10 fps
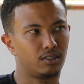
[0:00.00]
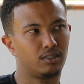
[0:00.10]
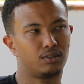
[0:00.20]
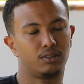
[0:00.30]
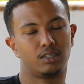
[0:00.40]

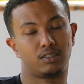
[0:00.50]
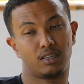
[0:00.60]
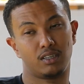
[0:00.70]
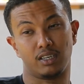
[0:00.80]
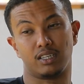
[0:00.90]
So they
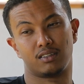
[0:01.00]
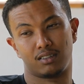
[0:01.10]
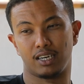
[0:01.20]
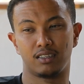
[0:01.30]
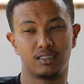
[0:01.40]
say,
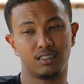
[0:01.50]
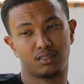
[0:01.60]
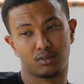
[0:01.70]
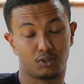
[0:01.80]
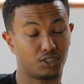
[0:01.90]
take
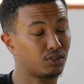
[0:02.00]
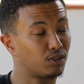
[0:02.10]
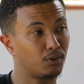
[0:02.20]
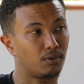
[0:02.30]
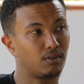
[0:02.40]
this or just
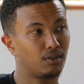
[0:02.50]
go,